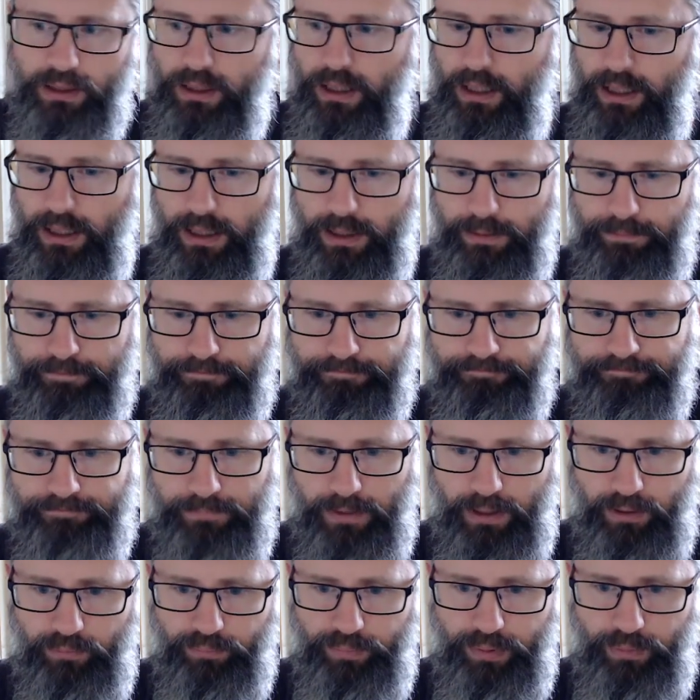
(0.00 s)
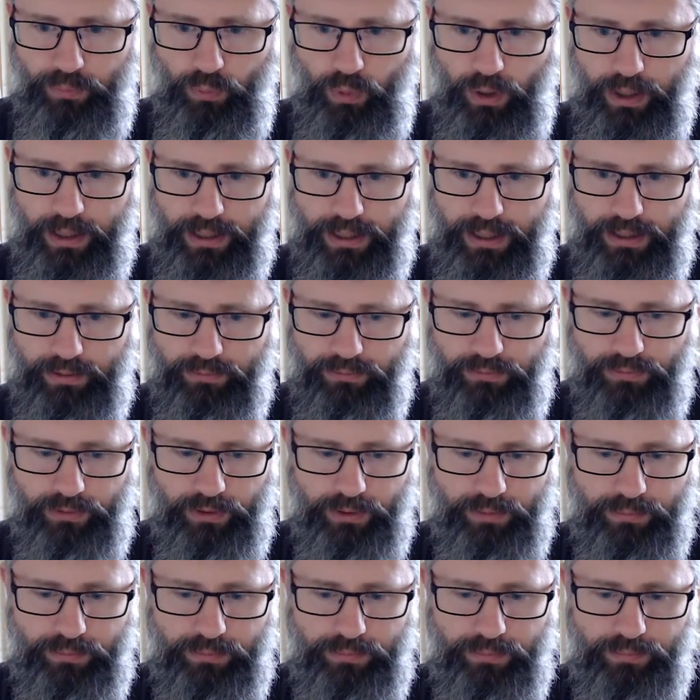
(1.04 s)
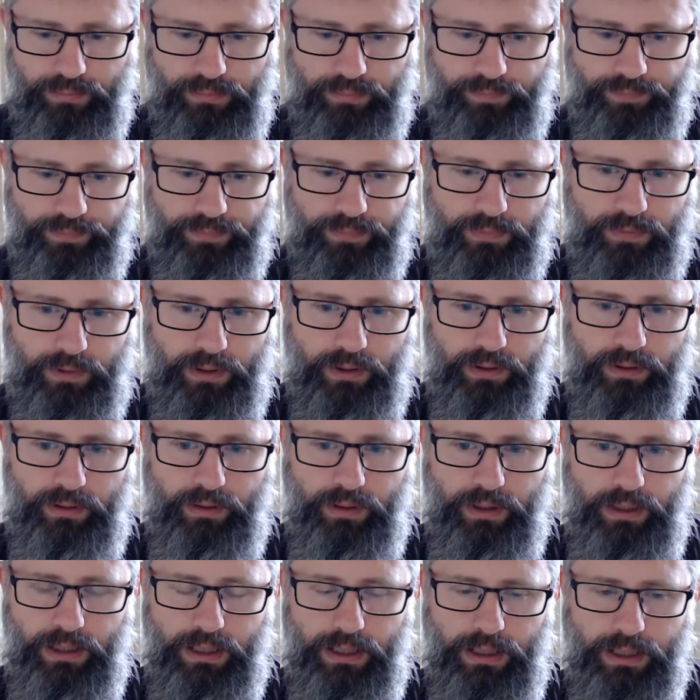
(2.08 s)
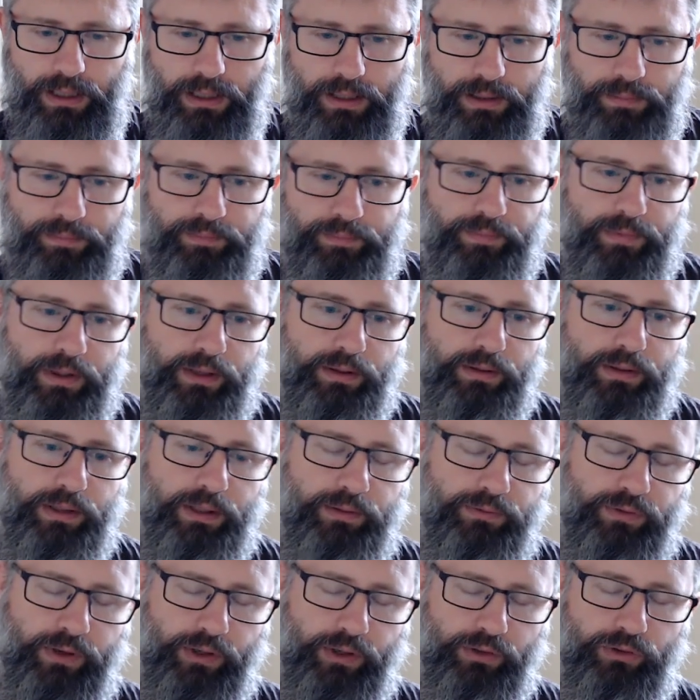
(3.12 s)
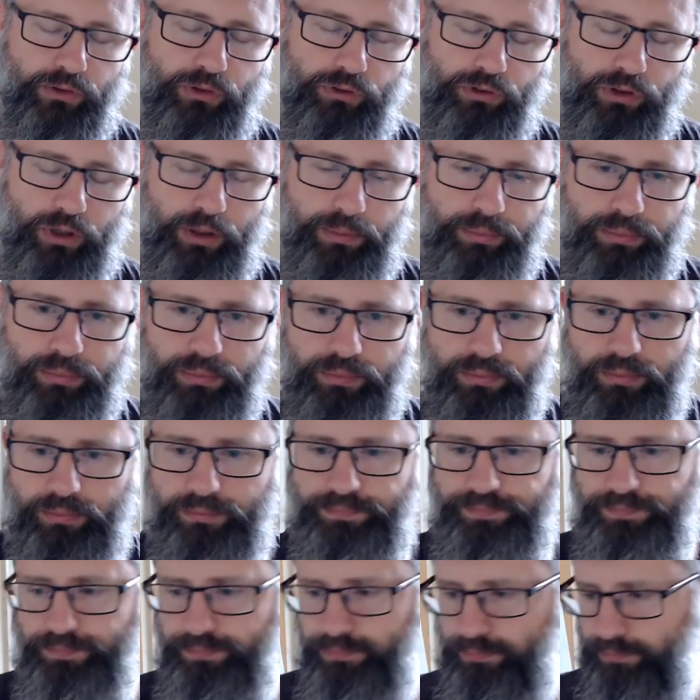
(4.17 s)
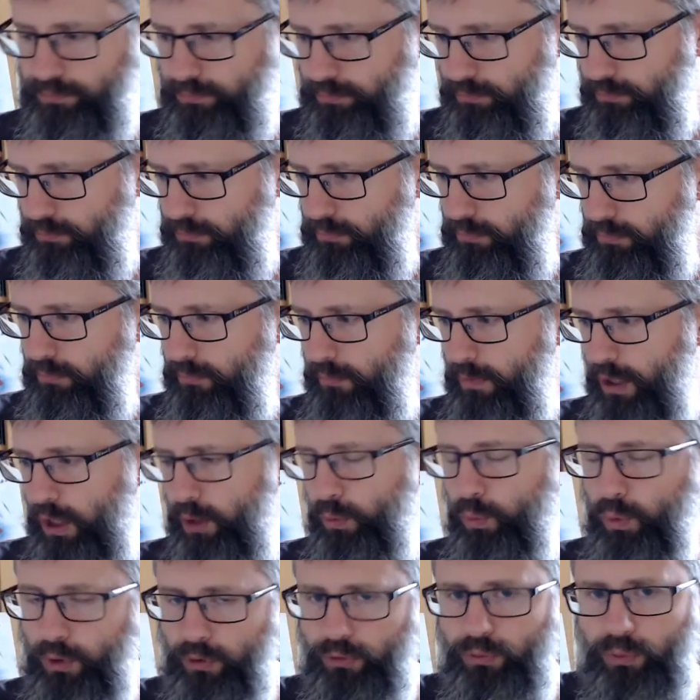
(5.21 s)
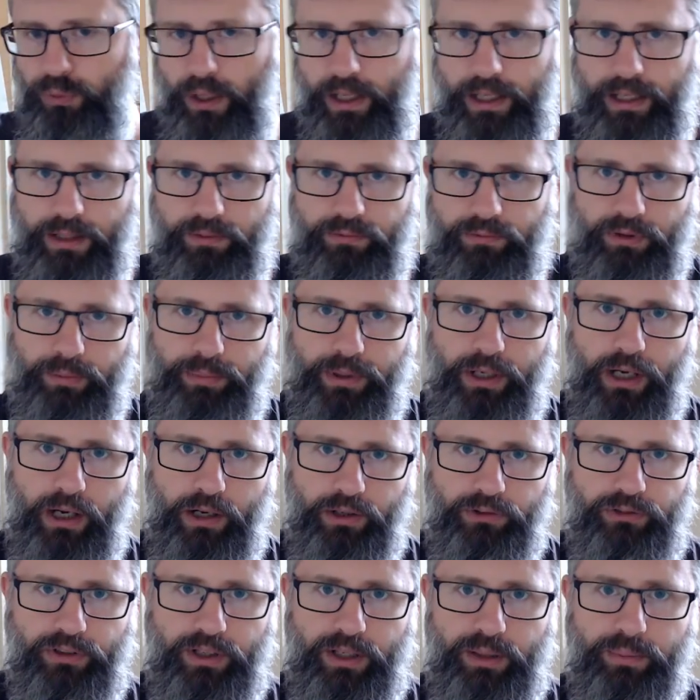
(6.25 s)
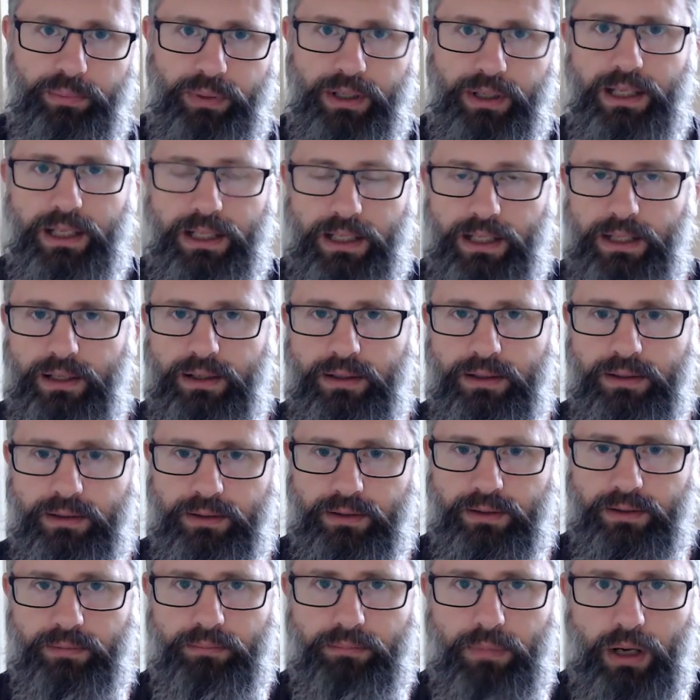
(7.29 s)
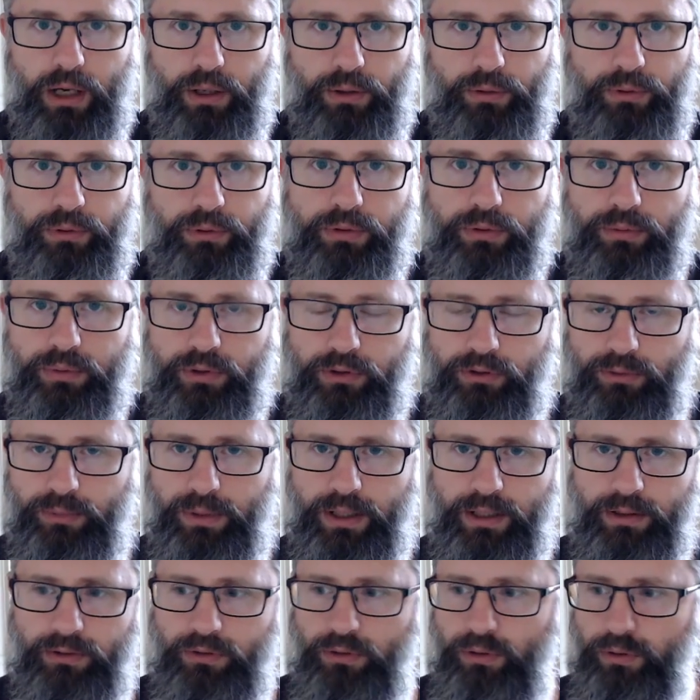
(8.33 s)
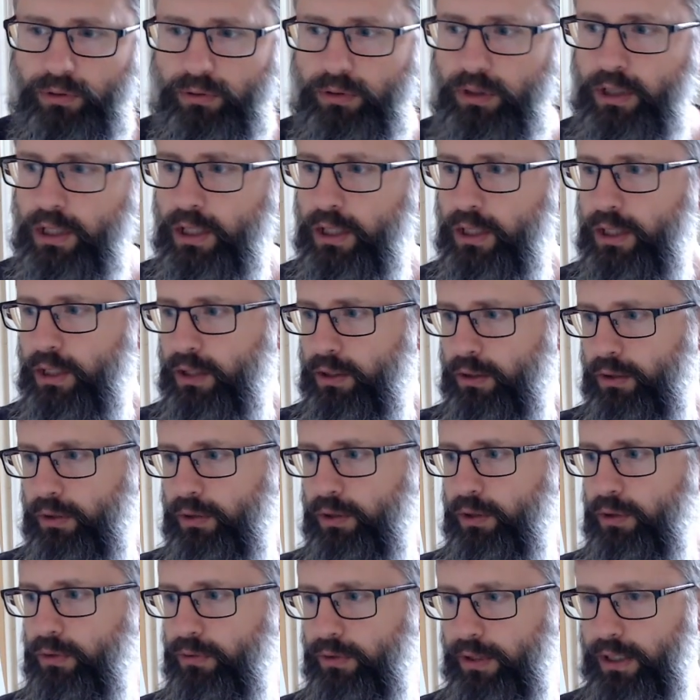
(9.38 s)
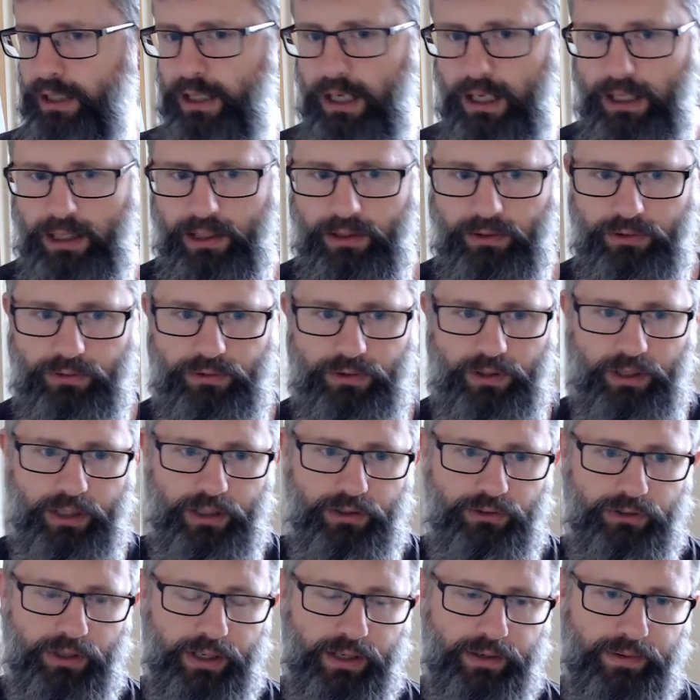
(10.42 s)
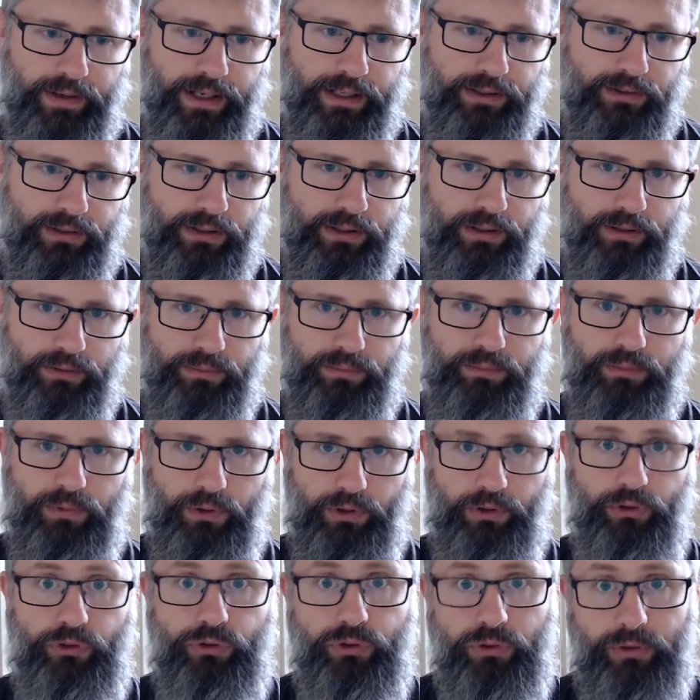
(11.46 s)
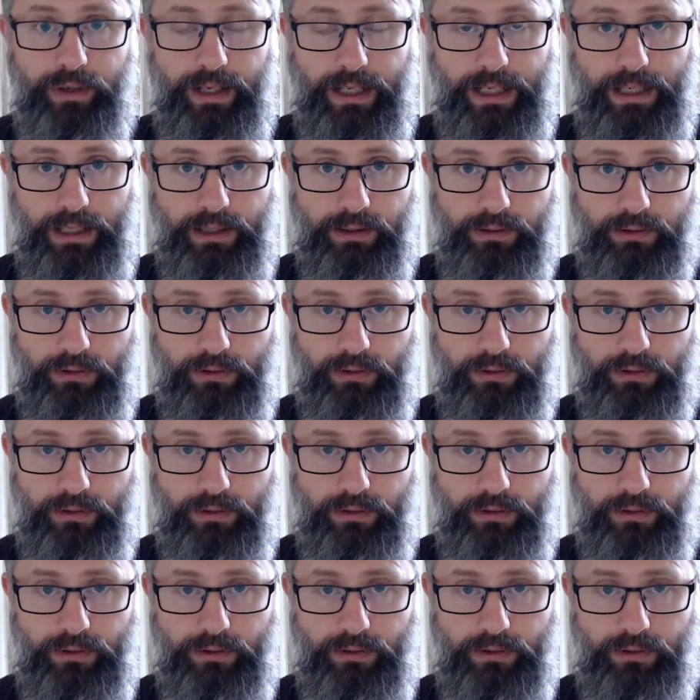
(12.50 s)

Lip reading: I've been working from, in Photoshop, I was working from an RGB mode, which means you're using colors that are generated on a screen,